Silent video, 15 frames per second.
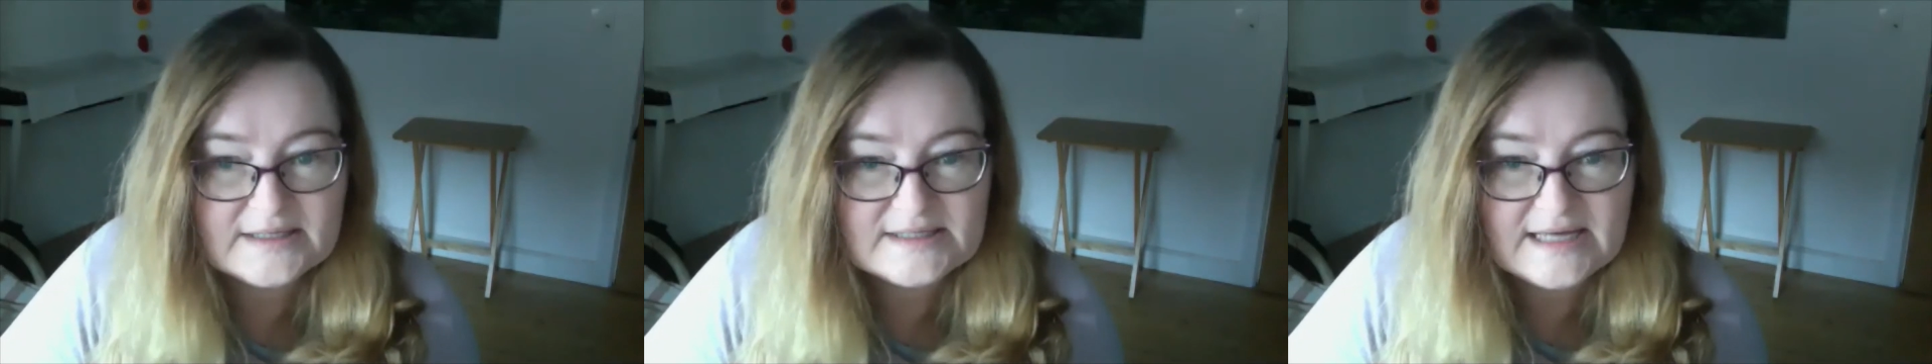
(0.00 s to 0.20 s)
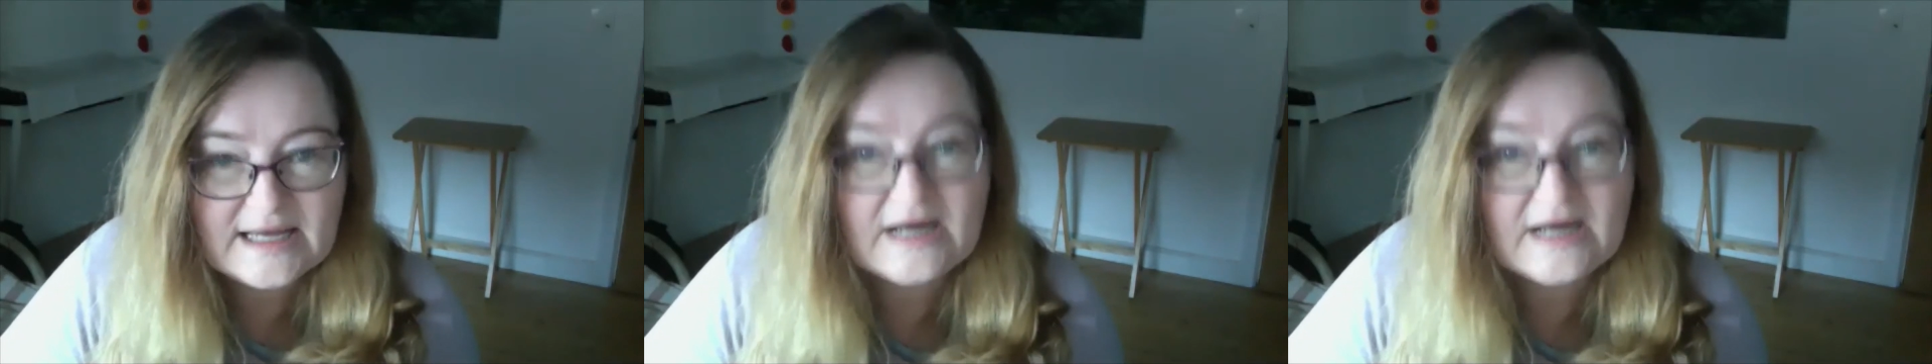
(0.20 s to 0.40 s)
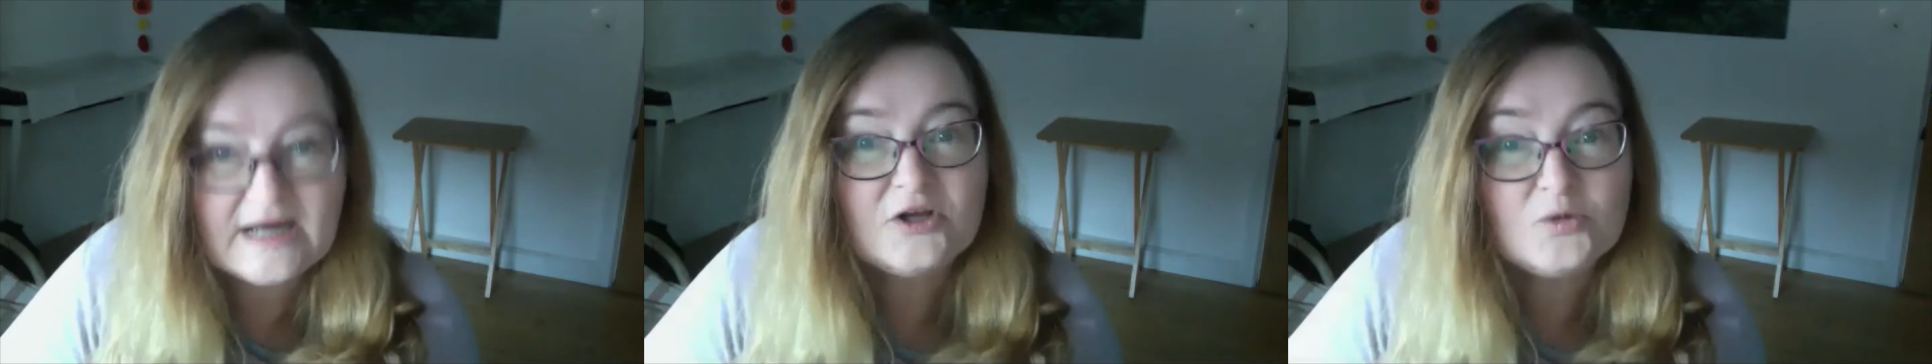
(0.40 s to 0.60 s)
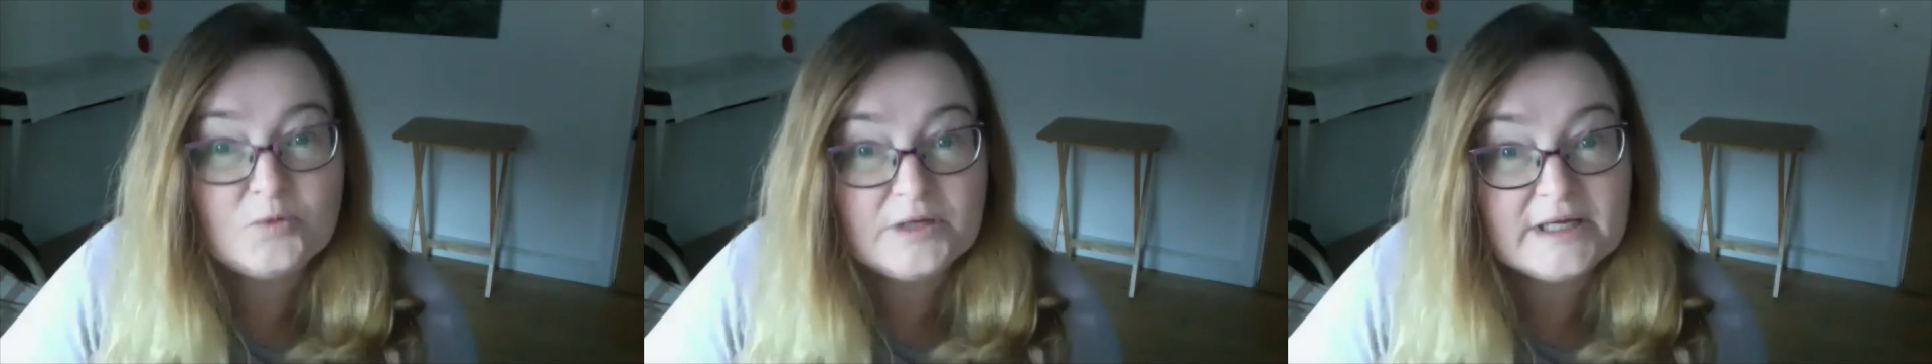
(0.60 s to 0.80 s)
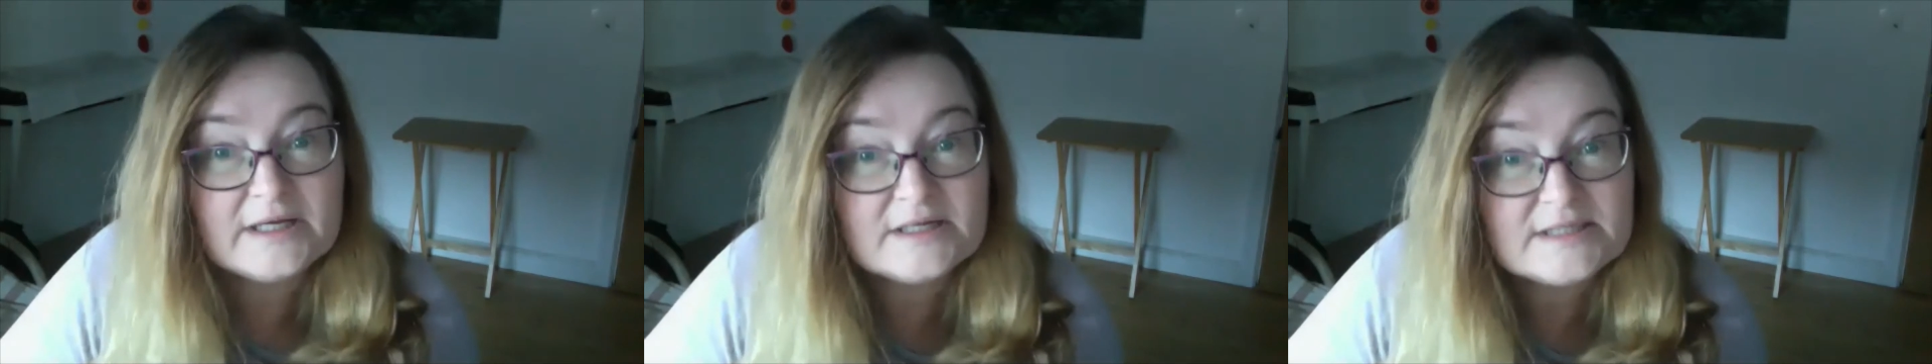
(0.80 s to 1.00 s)
how you would
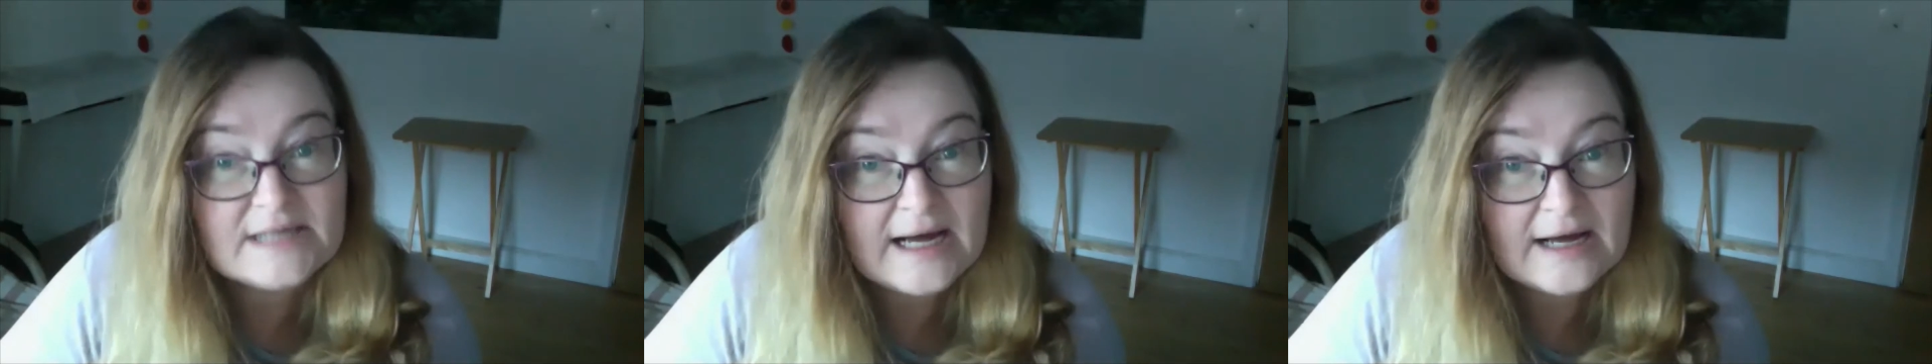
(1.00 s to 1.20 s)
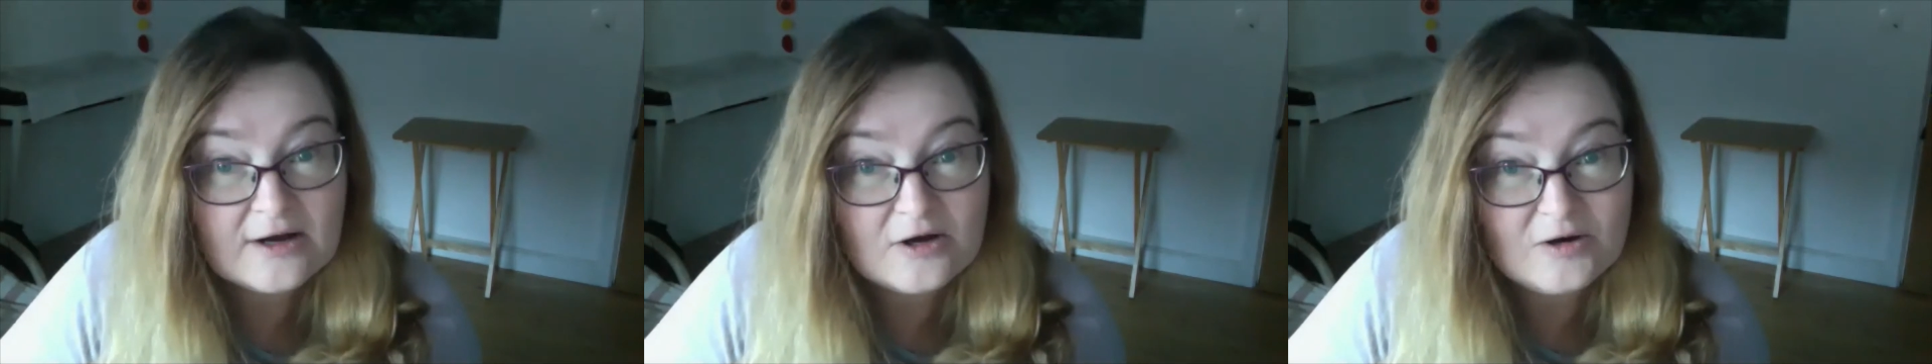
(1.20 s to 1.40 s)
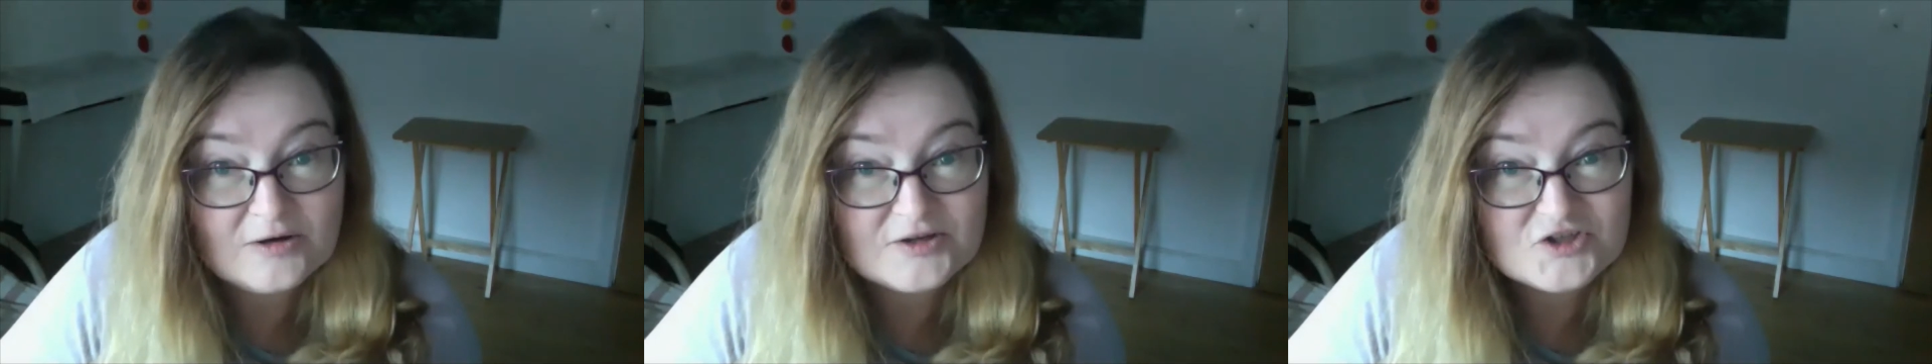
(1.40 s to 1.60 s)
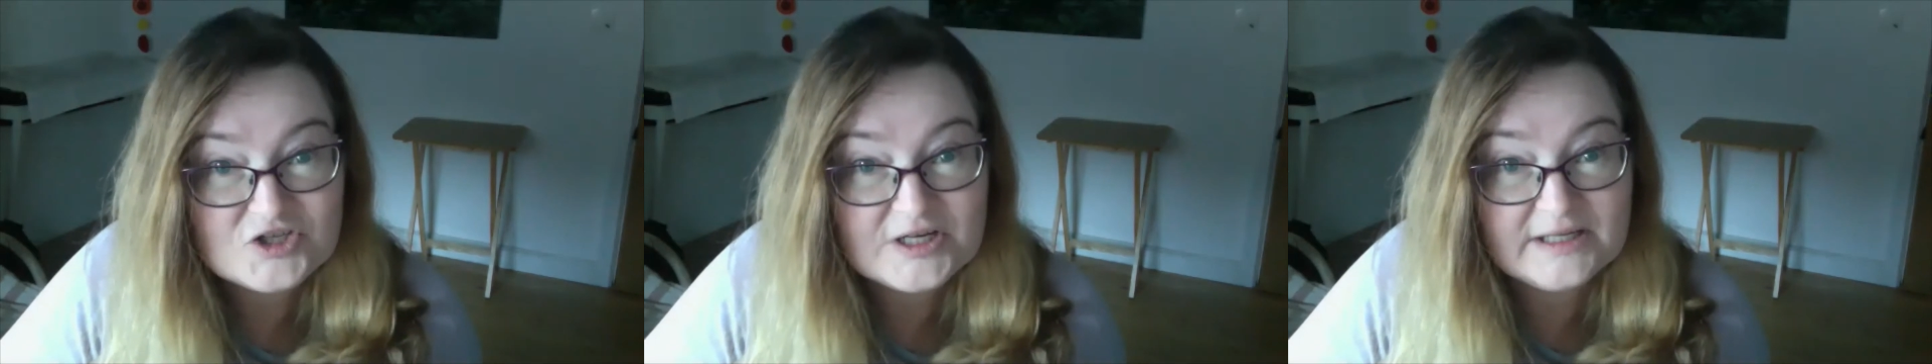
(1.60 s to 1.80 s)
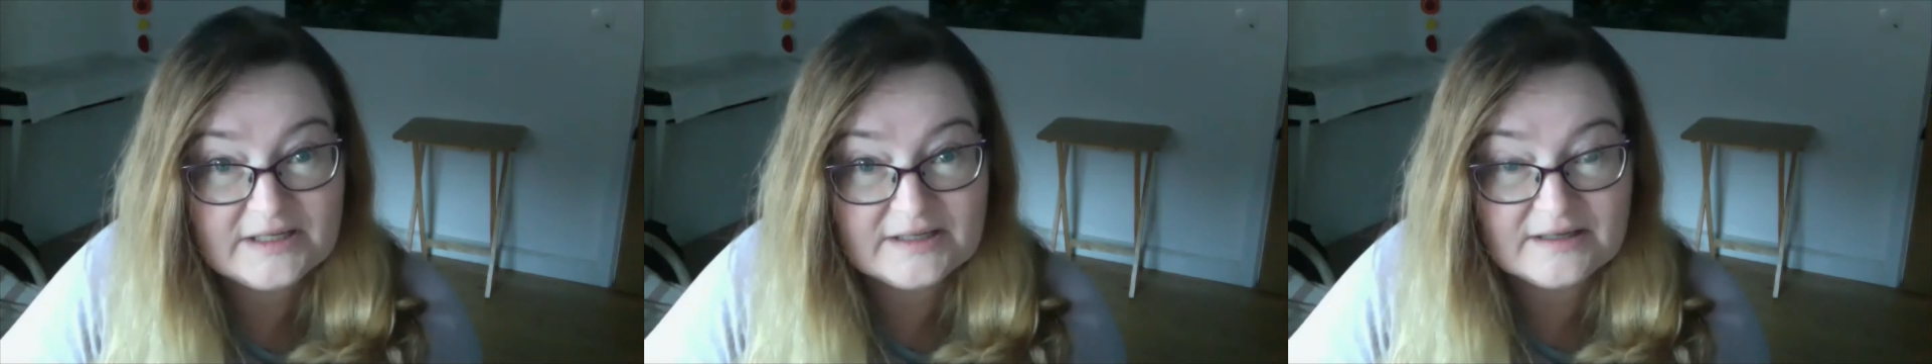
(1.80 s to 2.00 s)
get into art college
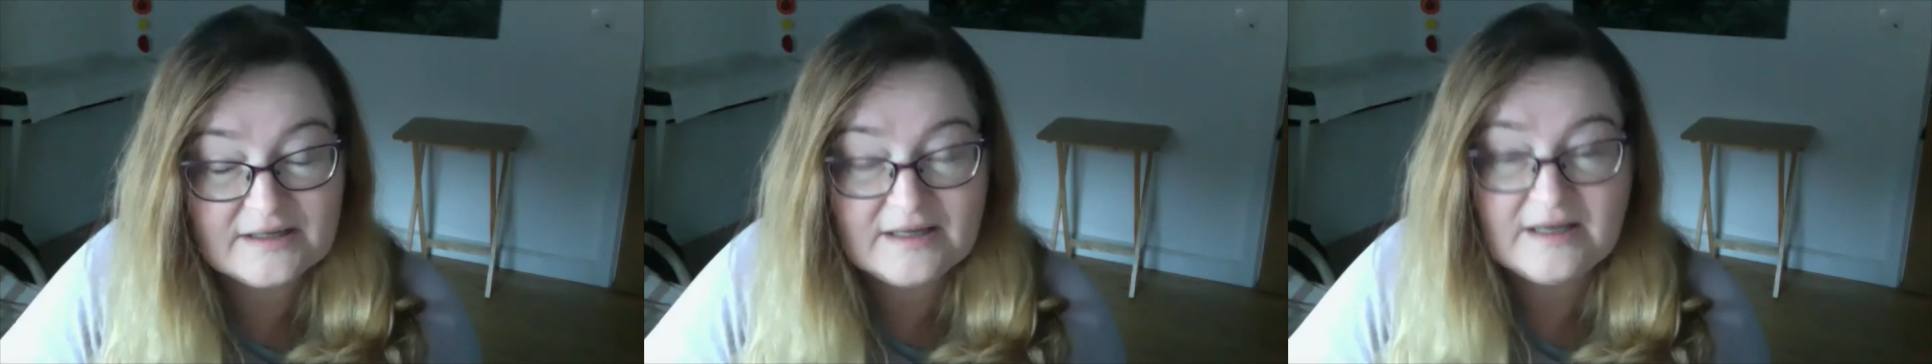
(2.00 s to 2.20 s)
here.